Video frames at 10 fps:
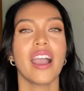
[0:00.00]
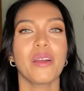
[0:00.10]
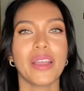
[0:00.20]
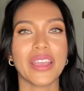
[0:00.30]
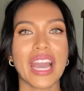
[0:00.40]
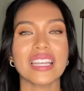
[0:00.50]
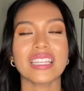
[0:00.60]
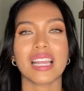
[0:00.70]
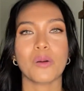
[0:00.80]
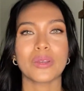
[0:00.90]
All right, you guys,
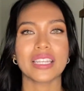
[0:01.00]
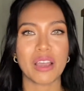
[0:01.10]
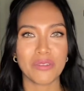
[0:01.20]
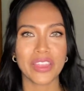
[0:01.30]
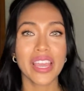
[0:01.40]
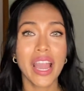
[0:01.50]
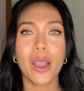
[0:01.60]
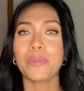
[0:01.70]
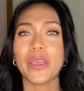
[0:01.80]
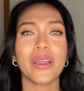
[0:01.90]
that was everything. I
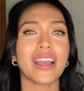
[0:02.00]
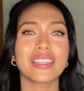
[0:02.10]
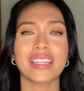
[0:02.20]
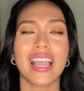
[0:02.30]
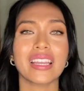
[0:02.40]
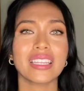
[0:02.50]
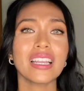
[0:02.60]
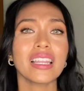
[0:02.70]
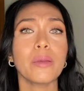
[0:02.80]
hope that you guys liked it.